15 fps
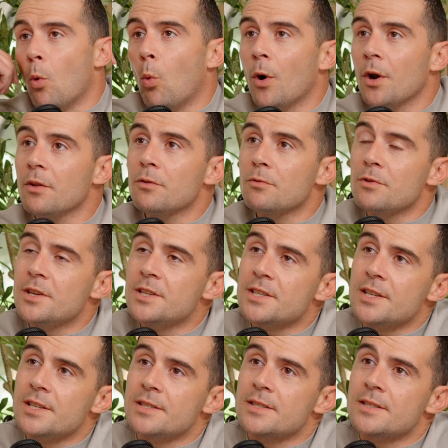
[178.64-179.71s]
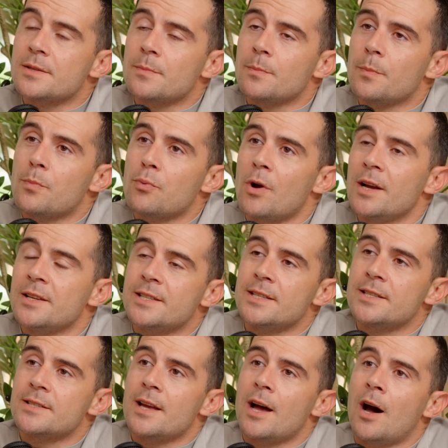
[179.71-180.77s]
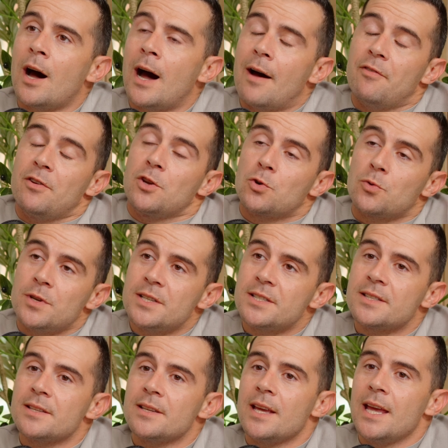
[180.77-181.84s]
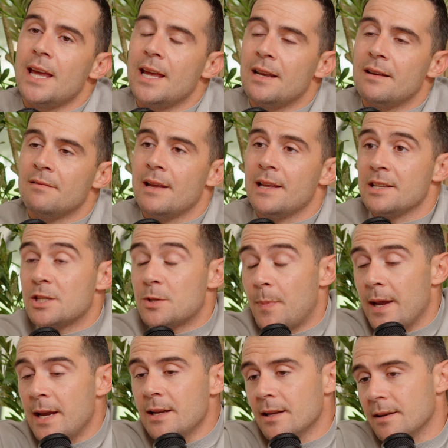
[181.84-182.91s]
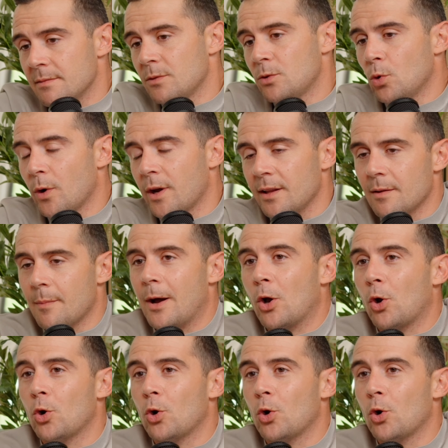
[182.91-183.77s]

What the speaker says: one of the reasons prices have increased in Spain, and talking about